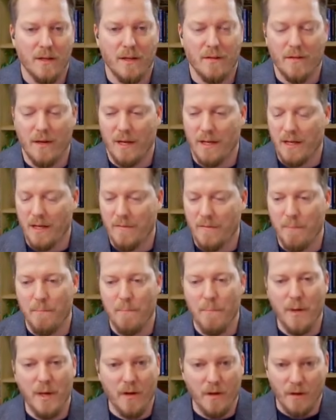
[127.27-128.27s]
They've got an even
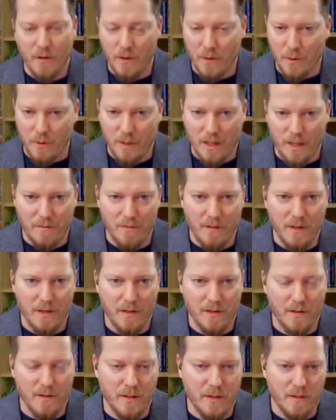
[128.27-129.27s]
bigger New Glenn
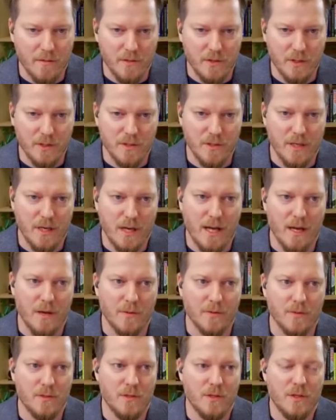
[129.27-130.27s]
vehicle that they've just
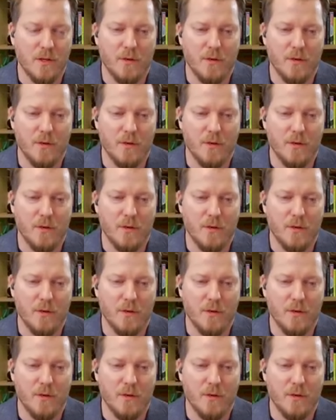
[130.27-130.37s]
announced.